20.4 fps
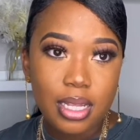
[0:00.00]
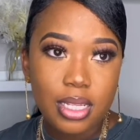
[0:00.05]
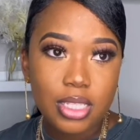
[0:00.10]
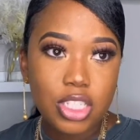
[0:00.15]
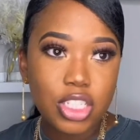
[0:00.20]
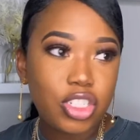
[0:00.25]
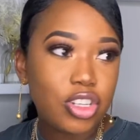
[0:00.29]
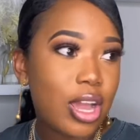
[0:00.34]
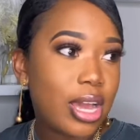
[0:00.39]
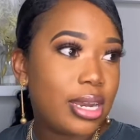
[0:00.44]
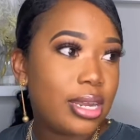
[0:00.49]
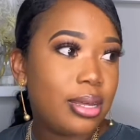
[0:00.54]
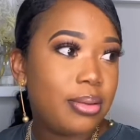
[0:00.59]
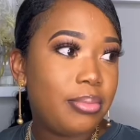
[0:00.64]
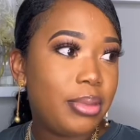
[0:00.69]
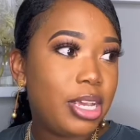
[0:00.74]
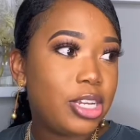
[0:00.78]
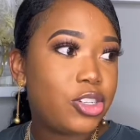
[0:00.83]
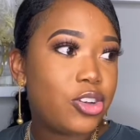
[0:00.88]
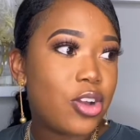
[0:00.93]
to try to
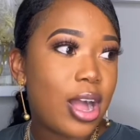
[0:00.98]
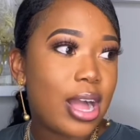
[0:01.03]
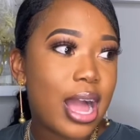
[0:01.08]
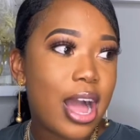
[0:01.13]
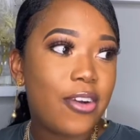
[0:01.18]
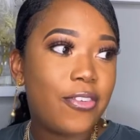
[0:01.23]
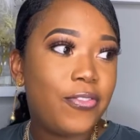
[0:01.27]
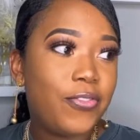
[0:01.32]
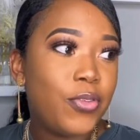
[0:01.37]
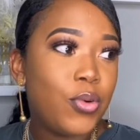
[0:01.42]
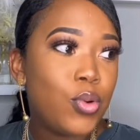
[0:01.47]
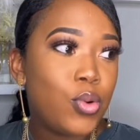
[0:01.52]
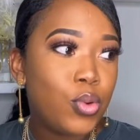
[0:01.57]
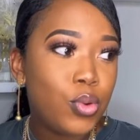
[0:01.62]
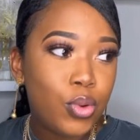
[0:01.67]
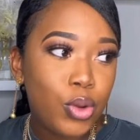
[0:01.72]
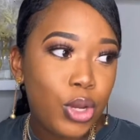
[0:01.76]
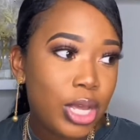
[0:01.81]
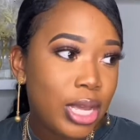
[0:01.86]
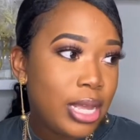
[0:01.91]
make sure I got
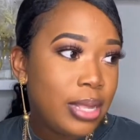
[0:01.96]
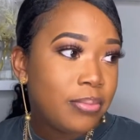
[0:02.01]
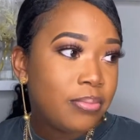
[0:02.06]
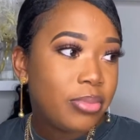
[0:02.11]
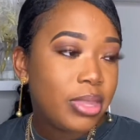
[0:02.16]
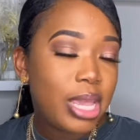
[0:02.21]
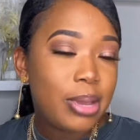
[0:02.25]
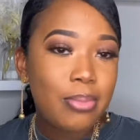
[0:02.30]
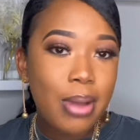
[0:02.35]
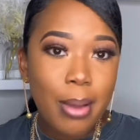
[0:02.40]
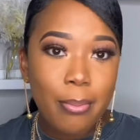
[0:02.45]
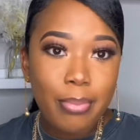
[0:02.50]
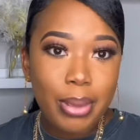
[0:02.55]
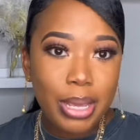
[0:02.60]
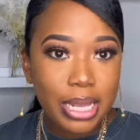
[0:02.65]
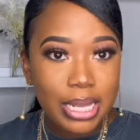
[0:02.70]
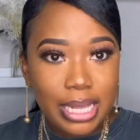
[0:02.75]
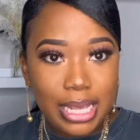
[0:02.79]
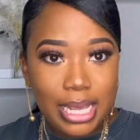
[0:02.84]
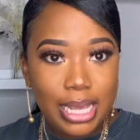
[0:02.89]
food in my
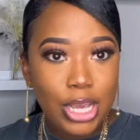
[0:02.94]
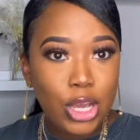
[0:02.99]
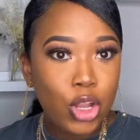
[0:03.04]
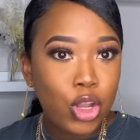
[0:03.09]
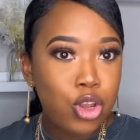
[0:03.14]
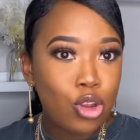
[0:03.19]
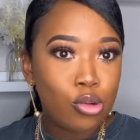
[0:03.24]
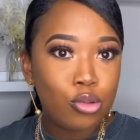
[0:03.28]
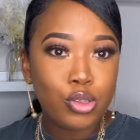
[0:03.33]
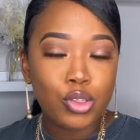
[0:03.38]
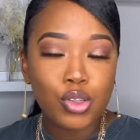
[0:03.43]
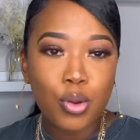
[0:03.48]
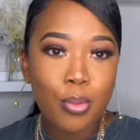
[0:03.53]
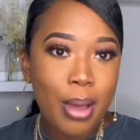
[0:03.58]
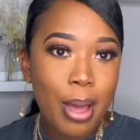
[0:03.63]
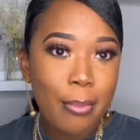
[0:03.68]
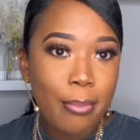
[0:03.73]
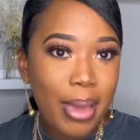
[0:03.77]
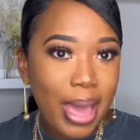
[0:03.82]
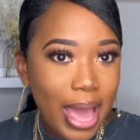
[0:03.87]
belly, clothes on
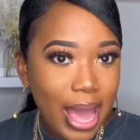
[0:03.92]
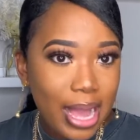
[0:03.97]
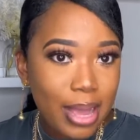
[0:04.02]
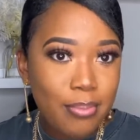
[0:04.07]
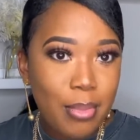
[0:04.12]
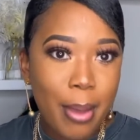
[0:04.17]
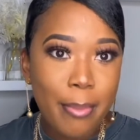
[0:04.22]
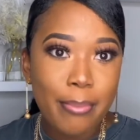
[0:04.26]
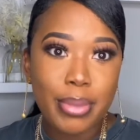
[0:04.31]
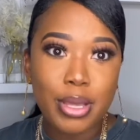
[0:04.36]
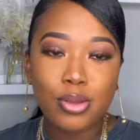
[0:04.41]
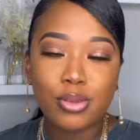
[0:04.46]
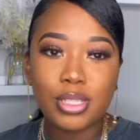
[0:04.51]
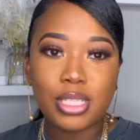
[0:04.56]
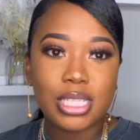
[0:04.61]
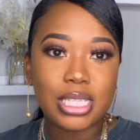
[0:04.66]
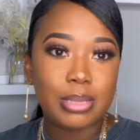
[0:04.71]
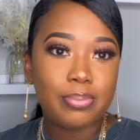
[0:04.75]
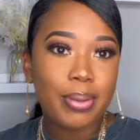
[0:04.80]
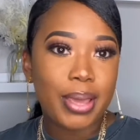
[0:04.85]
my back, my bills
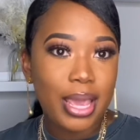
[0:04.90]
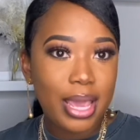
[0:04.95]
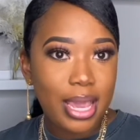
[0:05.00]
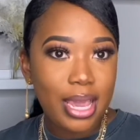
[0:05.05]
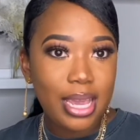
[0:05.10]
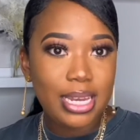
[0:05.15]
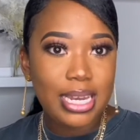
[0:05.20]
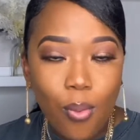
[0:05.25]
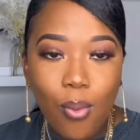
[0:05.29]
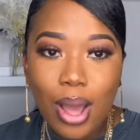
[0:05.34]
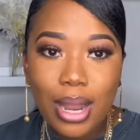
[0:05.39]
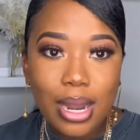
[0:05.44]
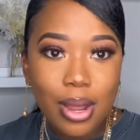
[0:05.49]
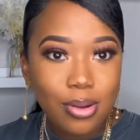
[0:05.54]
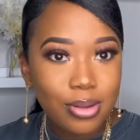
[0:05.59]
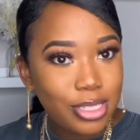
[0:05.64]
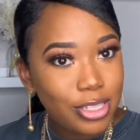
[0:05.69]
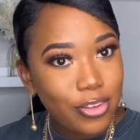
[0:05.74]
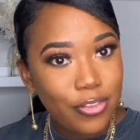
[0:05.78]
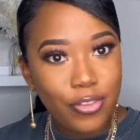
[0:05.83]
is paid while I
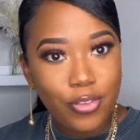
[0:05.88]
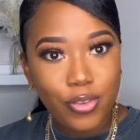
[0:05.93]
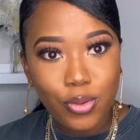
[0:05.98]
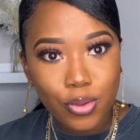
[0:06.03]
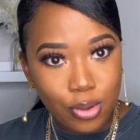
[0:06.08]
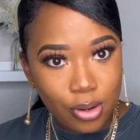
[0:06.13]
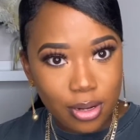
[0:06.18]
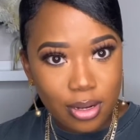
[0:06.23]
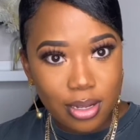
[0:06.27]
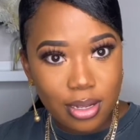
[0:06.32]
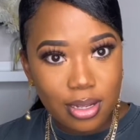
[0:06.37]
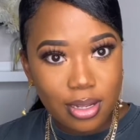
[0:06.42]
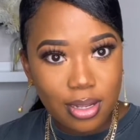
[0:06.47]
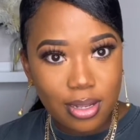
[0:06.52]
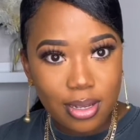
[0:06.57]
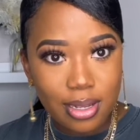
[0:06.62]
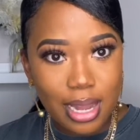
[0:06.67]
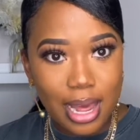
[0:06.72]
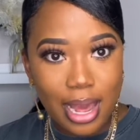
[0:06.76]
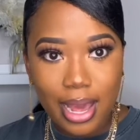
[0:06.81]
was in Florida.
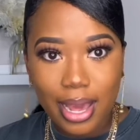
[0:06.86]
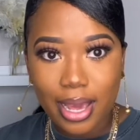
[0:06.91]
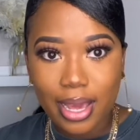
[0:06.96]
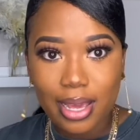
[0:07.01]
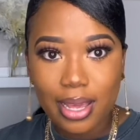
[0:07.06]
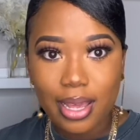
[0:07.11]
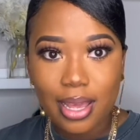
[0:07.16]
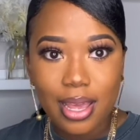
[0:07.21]
Like,